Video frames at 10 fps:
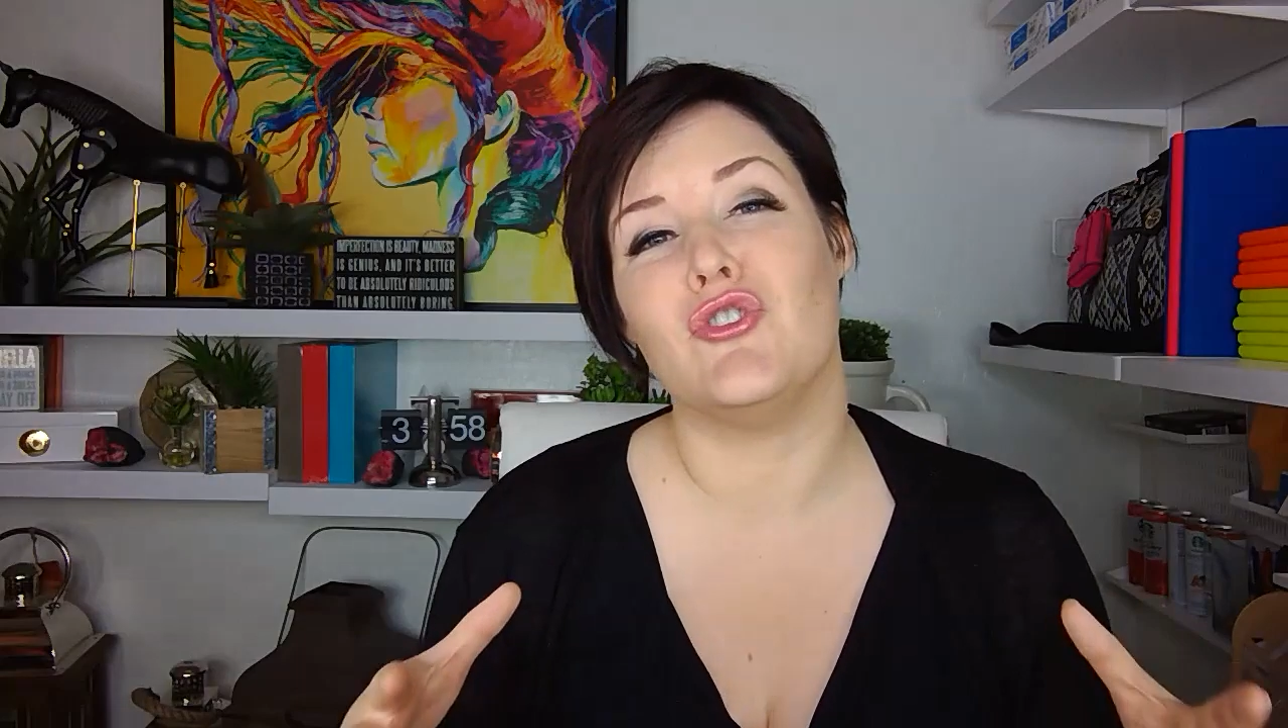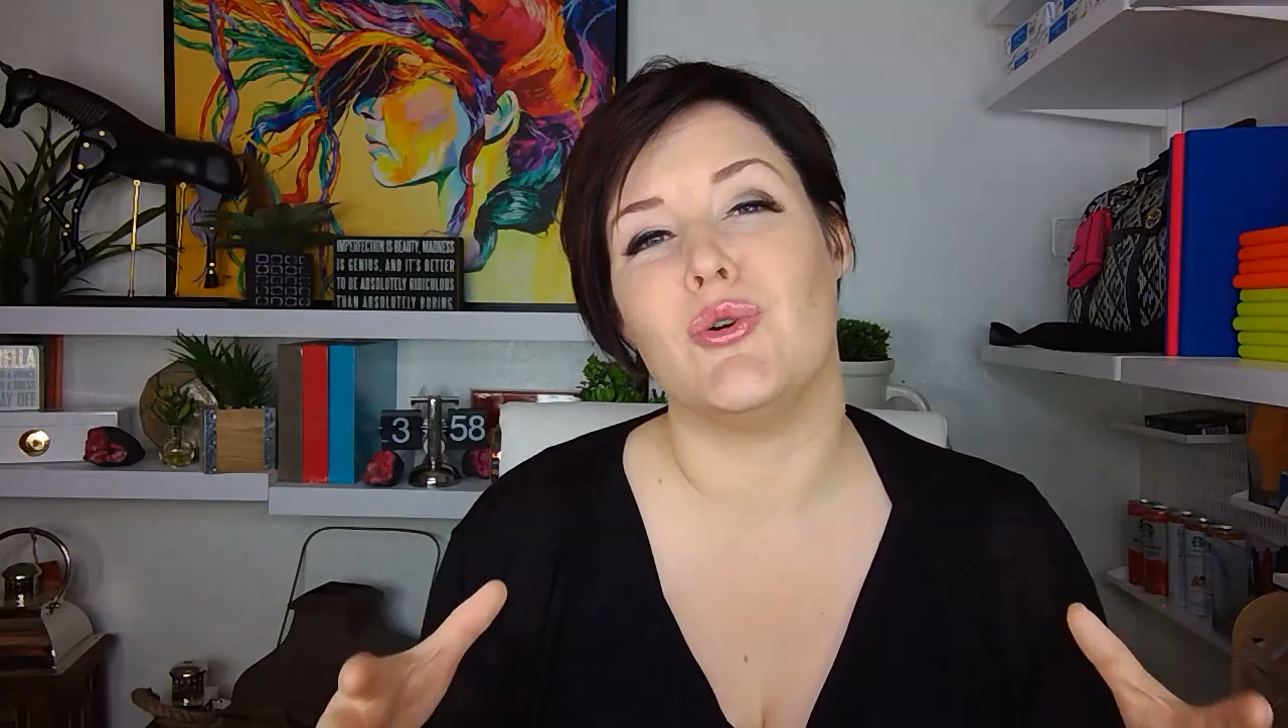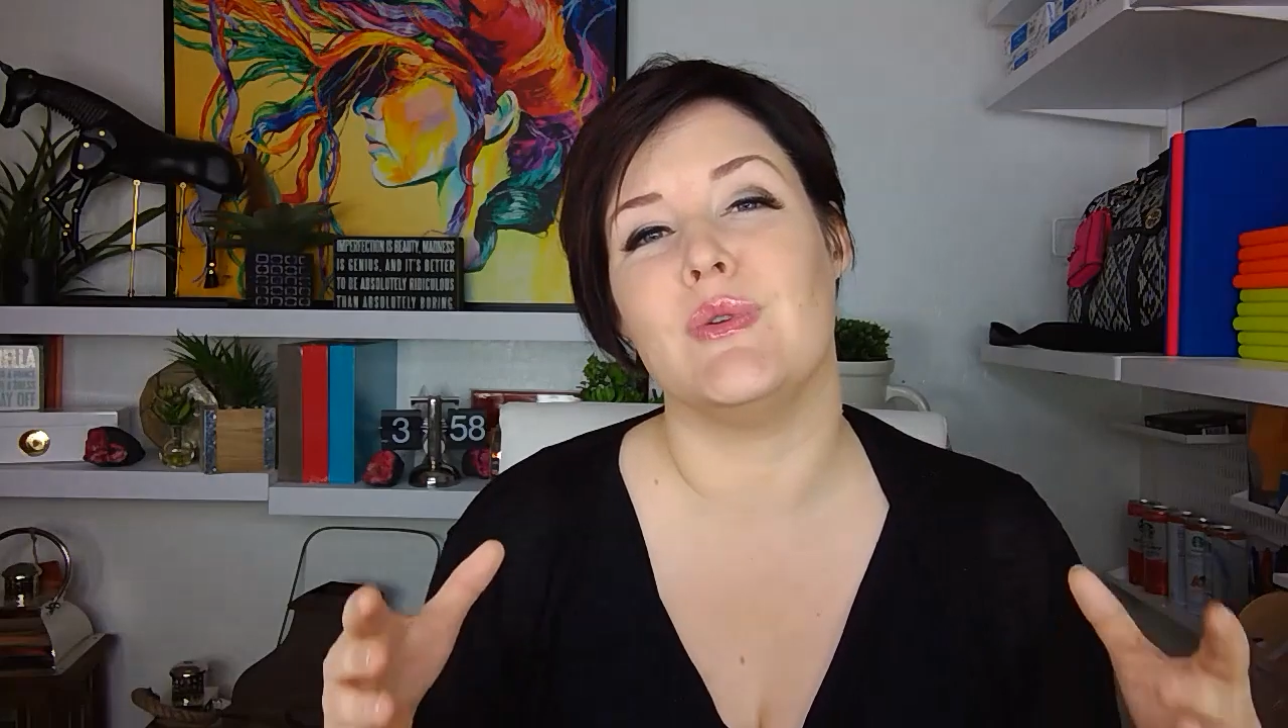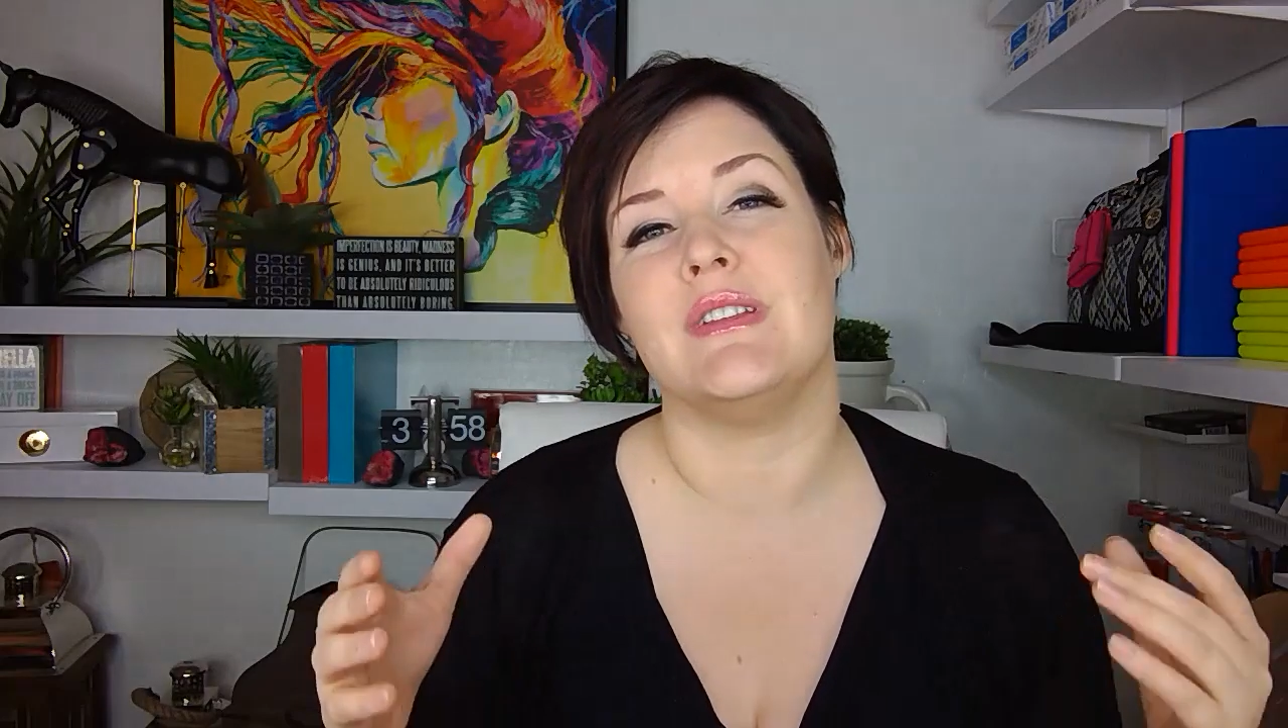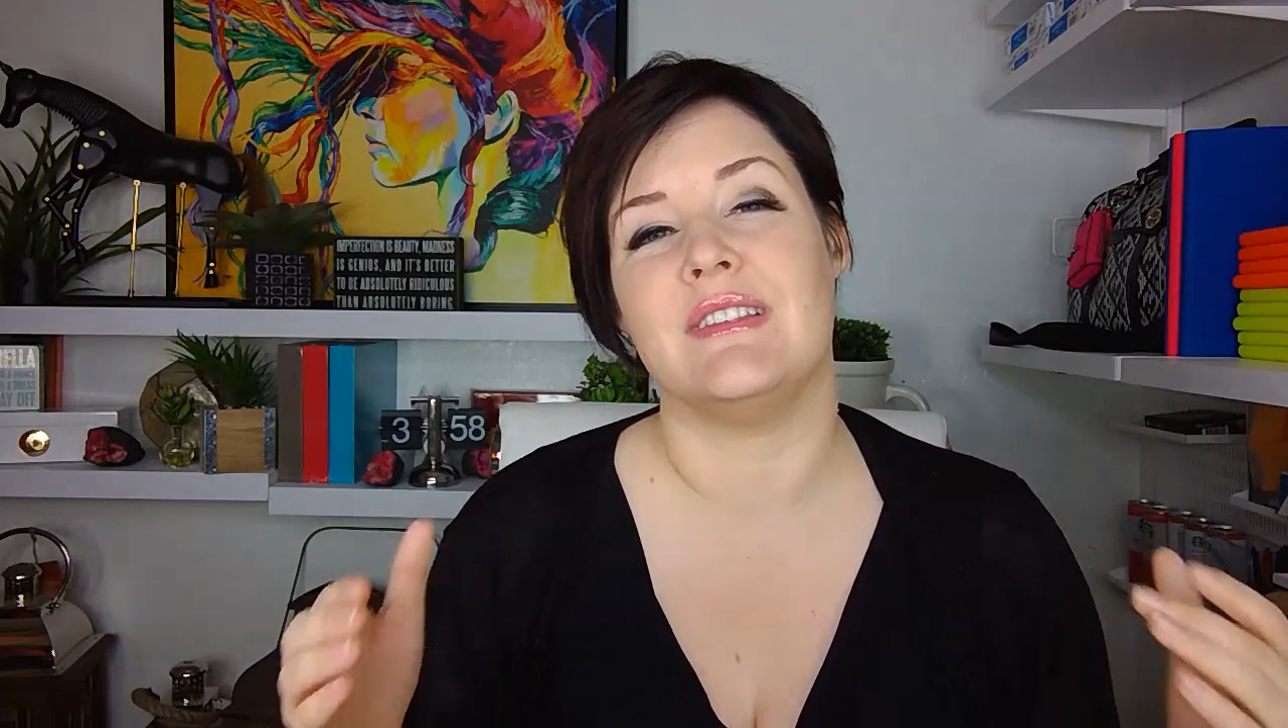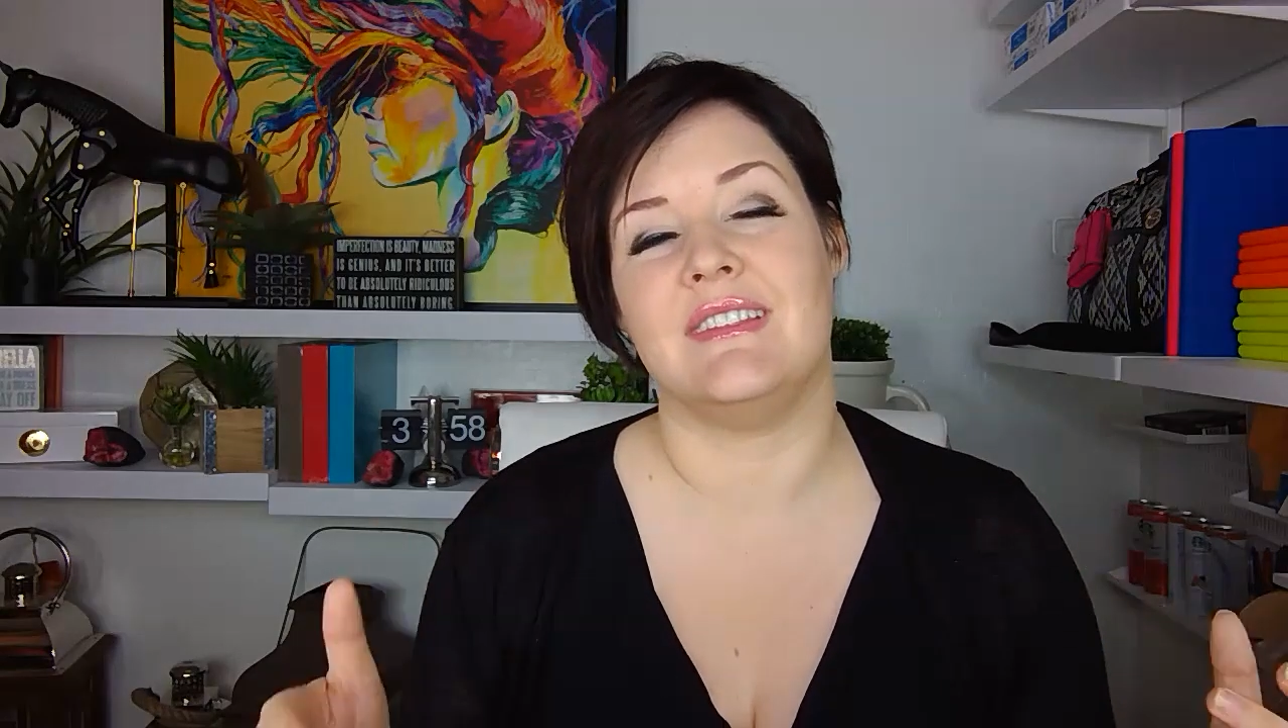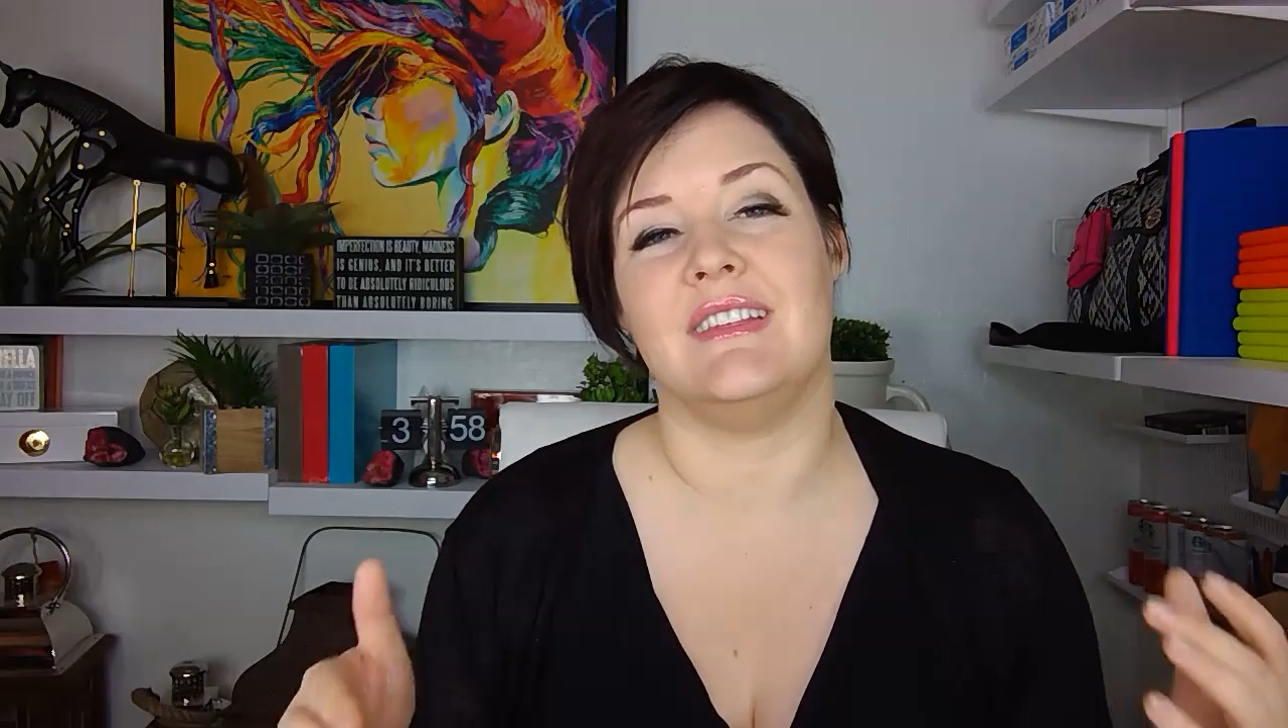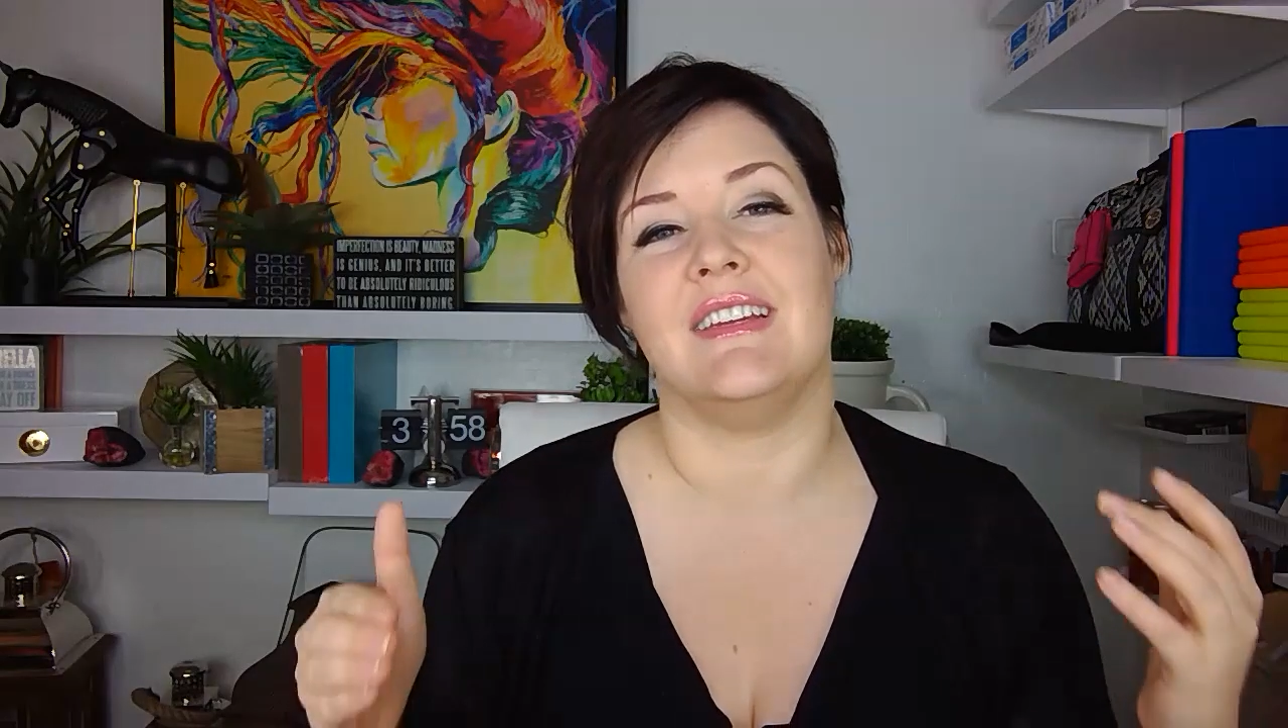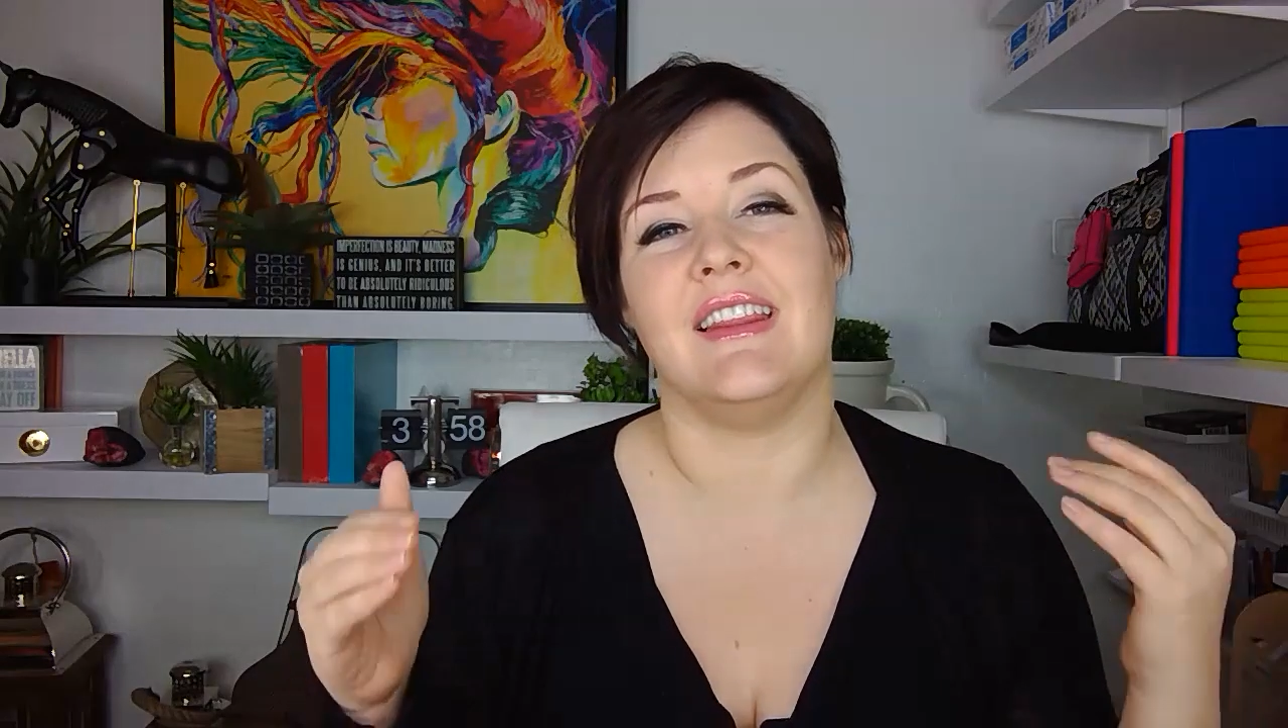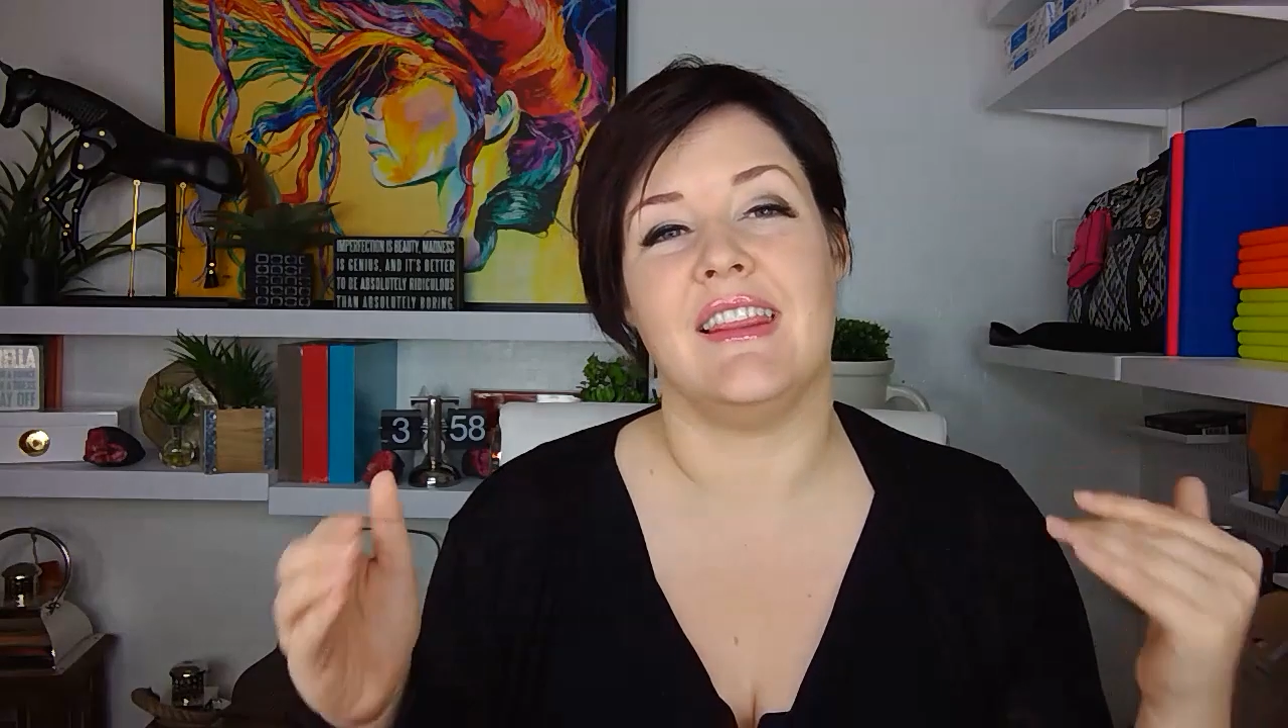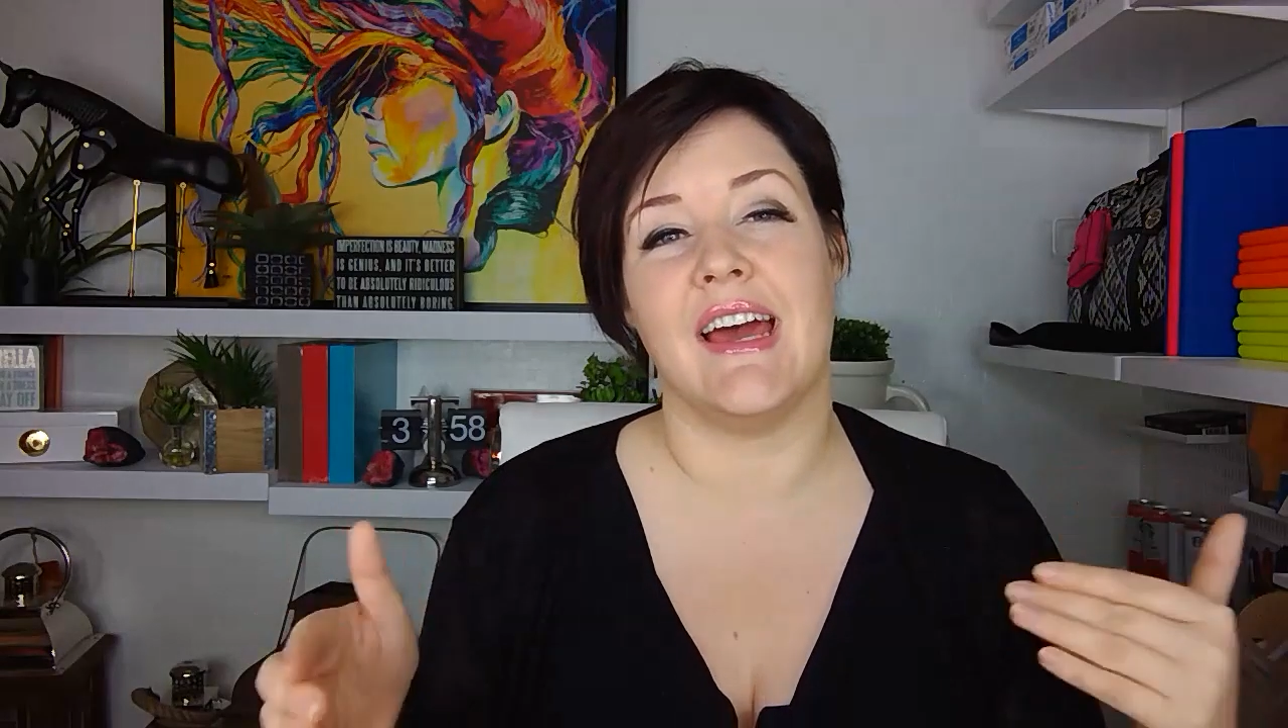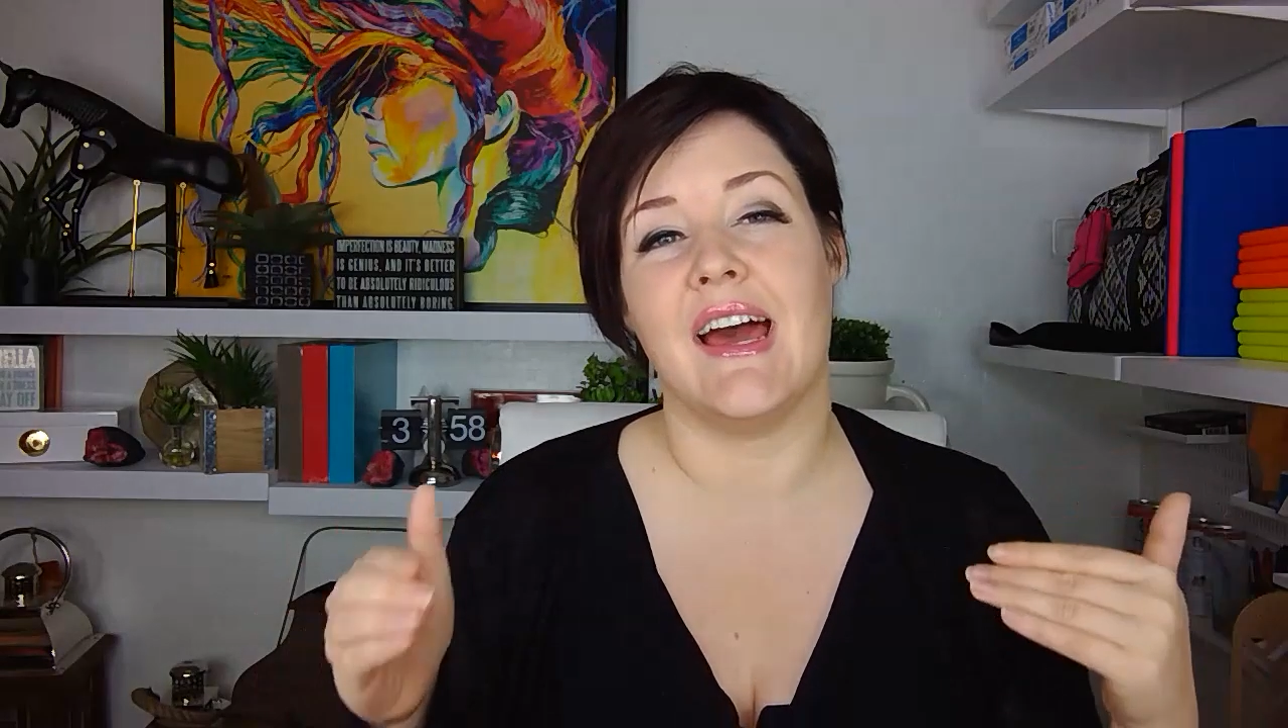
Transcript: don't see it